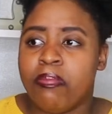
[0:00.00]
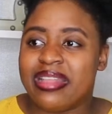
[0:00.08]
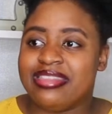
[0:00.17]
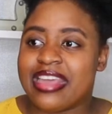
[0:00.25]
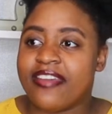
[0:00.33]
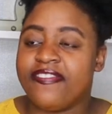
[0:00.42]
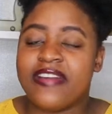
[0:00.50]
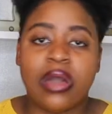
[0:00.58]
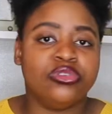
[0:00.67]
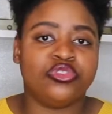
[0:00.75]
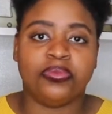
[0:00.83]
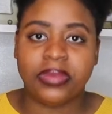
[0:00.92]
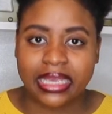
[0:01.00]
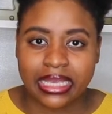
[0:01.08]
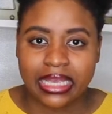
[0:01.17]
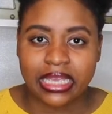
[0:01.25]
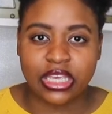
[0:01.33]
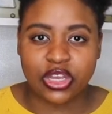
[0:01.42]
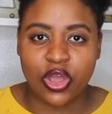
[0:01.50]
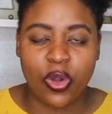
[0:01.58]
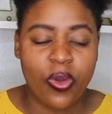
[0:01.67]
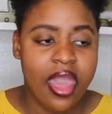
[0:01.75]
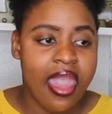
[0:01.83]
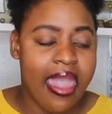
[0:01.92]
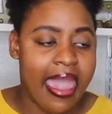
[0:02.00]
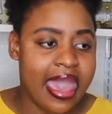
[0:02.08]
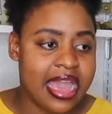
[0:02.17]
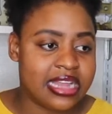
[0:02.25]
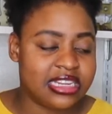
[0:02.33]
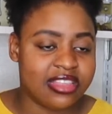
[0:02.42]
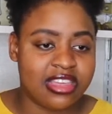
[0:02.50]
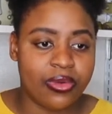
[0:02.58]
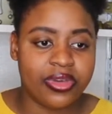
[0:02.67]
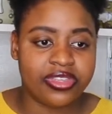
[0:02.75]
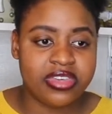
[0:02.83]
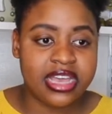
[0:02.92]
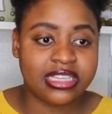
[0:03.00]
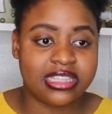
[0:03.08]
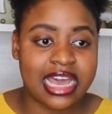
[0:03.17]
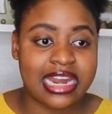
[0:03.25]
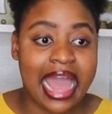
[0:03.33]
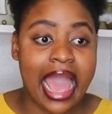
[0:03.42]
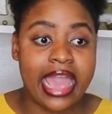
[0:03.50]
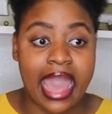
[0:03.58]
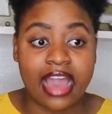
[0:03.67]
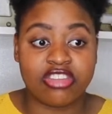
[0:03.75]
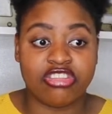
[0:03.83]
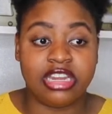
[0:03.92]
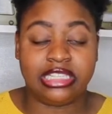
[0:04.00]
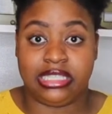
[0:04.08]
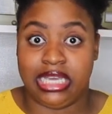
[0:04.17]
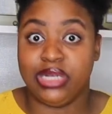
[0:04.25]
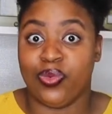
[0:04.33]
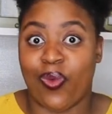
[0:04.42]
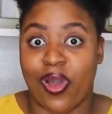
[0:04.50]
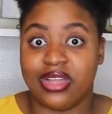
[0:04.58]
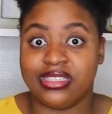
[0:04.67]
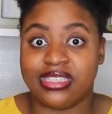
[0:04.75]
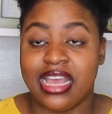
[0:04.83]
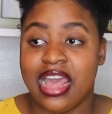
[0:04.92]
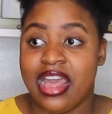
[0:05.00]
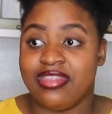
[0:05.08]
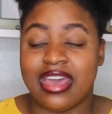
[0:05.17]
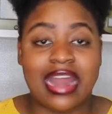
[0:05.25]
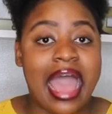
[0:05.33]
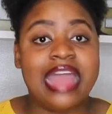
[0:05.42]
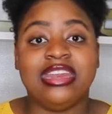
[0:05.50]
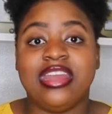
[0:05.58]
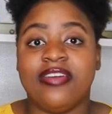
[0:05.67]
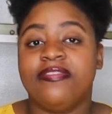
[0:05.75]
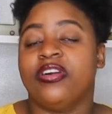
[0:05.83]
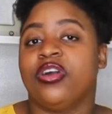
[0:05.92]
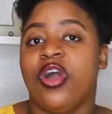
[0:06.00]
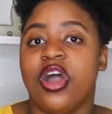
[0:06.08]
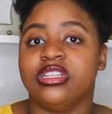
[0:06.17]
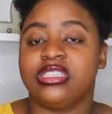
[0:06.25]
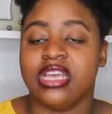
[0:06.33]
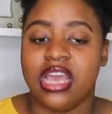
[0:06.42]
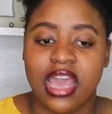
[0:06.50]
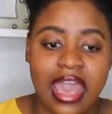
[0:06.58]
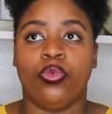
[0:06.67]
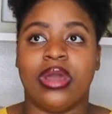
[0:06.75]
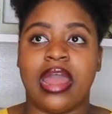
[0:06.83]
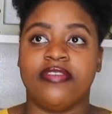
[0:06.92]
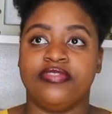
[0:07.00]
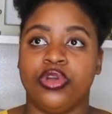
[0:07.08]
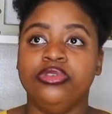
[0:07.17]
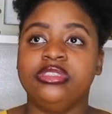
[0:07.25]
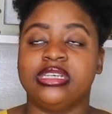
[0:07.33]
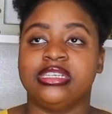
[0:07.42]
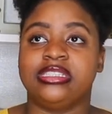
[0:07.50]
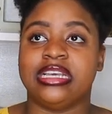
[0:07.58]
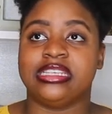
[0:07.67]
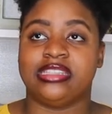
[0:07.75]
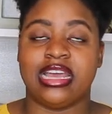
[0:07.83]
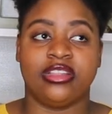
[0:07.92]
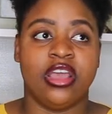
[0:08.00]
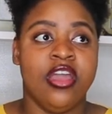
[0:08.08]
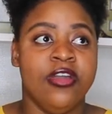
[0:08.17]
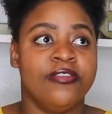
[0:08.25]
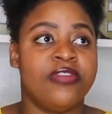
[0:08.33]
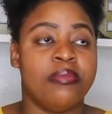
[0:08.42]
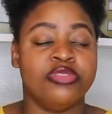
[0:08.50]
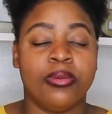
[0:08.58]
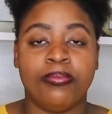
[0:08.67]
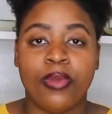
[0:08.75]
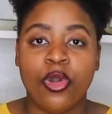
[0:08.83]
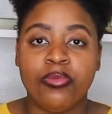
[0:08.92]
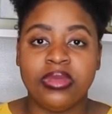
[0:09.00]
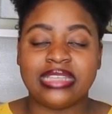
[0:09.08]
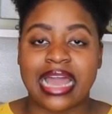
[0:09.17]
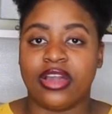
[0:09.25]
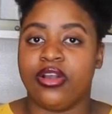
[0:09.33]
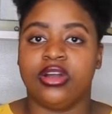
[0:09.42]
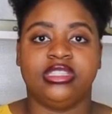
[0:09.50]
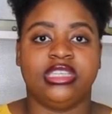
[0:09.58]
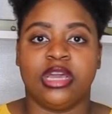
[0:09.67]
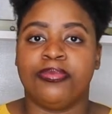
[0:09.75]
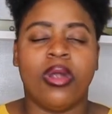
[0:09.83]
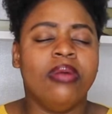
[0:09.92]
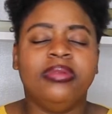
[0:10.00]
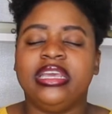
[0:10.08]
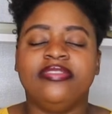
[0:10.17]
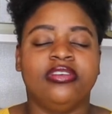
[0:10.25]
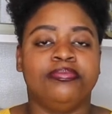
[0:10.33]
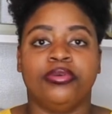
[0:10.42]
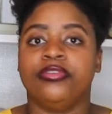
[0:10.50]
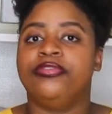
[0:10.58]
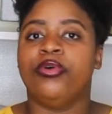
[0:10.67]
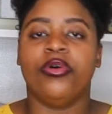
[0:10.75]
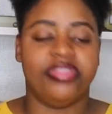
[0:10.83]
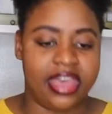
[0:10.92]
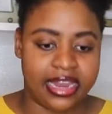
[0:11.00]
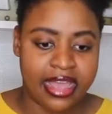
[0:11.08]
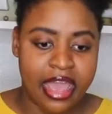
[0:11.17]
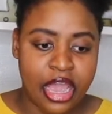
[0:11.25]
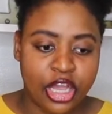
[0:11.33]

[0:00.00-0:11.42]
but they found me, you know? And there were things that I actually did want that I never got. What I've noticed is that from the moment I got here, probably even before then.